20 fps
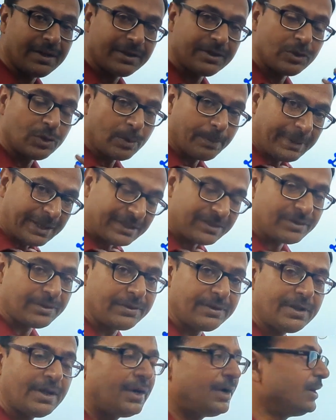you know,
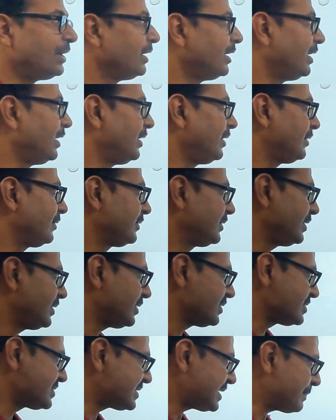method,
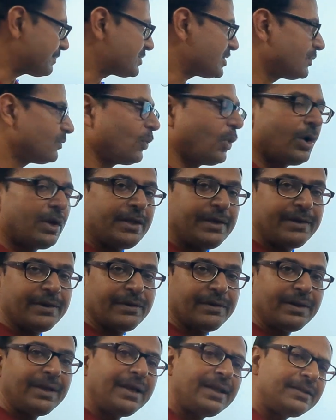the steps involved
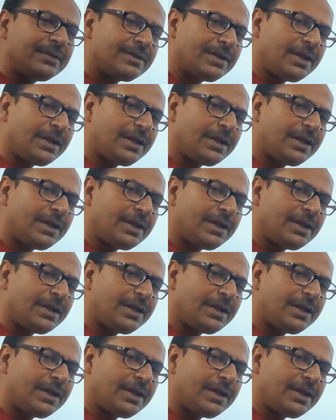here in